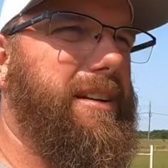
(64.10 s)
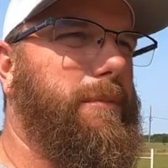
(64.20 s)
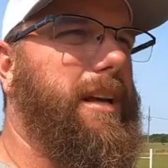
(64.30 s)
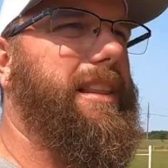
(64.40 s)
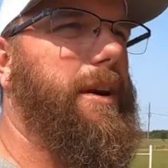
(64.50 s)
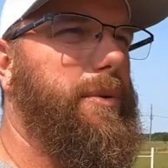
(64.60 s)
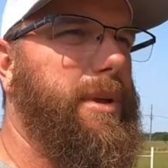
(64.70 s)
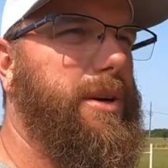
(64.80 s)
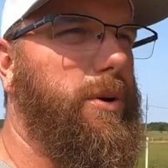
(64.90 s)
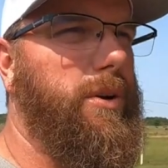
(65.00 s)
something like that would
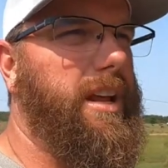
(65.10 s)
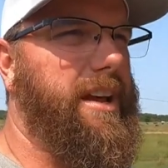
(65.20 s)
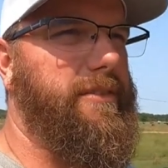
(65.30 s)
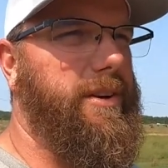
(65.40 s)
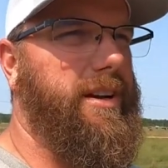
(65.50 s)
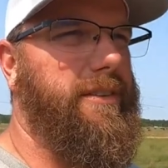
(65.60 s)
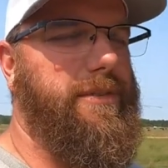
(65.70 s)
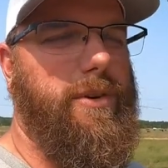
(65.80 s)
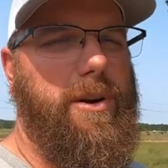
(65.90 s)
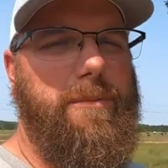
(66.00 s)
be cool to have around the
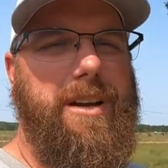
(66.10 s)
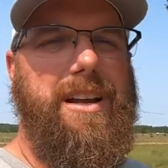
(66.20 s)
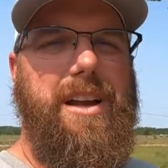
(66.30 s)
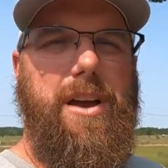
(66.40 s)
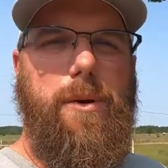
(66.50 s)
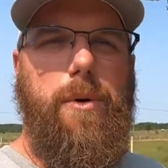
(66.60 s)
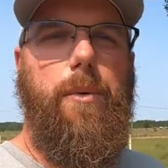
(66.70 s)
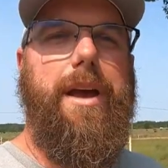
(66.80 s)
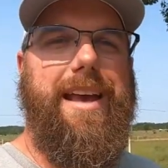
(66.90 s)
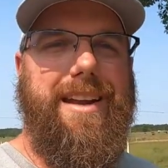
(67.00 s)
farm.
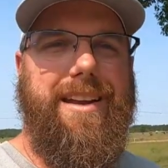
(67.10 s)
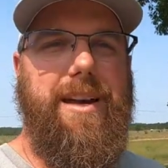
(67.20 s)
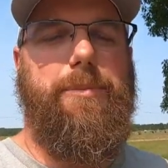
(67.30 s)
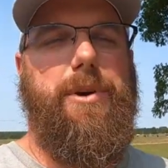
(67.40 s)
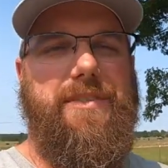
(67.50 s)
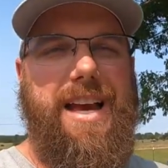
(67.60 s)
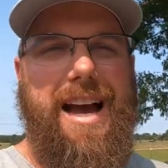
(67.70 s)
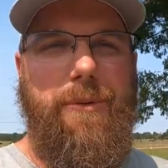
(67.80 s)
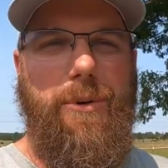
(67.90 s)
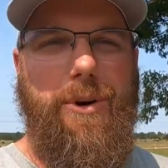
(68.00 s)
Well, we ended up, we've
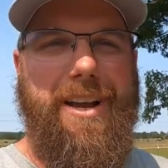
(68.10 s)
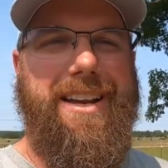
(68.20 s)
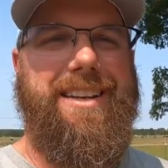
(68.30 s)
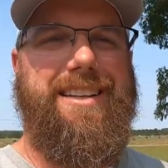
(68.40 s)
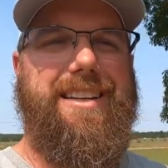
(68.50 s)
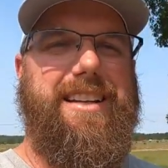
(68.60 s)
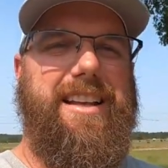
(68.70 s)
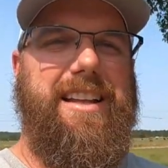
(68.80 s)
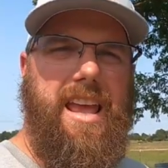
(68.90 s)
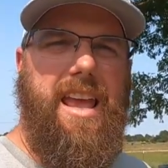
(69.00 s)
got one,
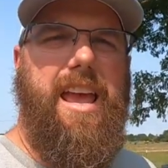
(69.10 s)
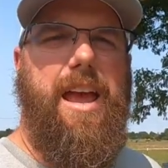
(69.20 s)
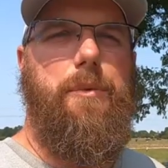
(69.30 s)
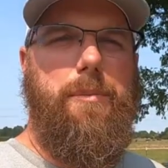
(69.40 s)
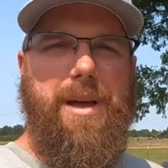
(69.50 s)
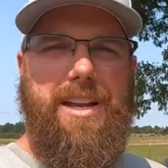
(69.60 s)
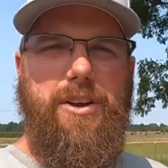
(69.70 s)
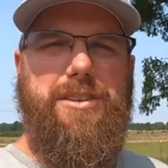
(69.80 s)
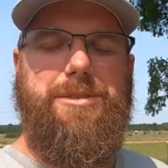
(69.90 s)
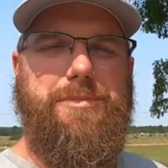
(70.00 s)
and we've been
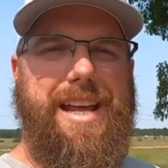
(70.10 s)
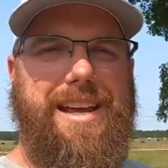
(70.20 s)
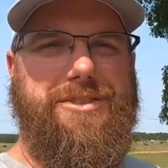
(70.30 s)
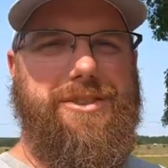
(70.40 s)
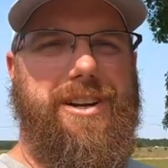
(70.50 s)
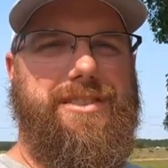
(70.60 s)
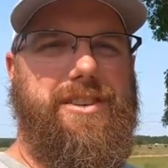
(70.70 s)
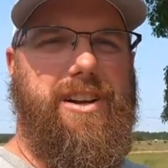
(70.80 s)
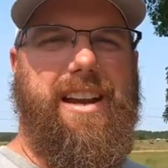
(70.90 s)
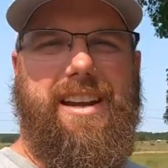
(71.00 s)
doing some test runs
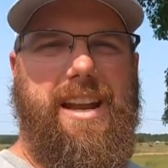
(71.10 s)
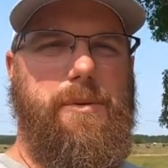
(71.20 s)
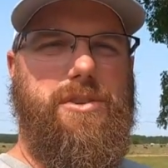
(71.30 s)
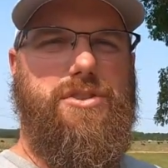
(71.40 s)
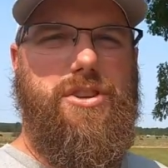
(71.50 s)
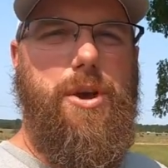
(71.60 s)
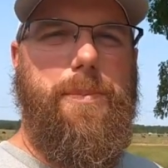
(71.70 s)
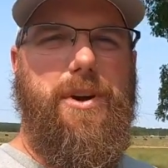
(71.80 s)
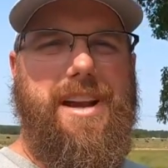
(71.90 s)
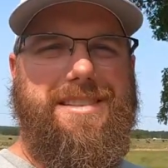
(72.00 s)
on it. It was
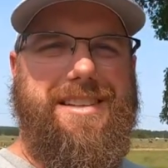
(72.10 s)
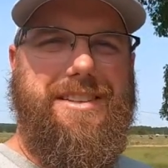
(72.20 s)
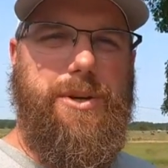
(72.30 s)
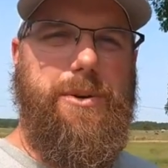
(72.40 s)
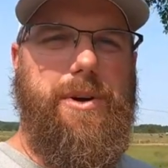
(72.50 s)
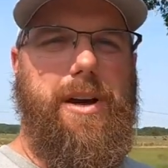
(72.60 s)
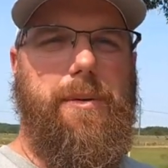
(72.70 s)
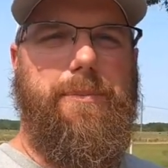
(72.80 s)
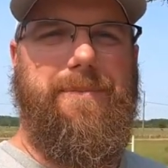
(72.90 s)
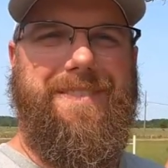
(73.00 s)
super easy to, uh,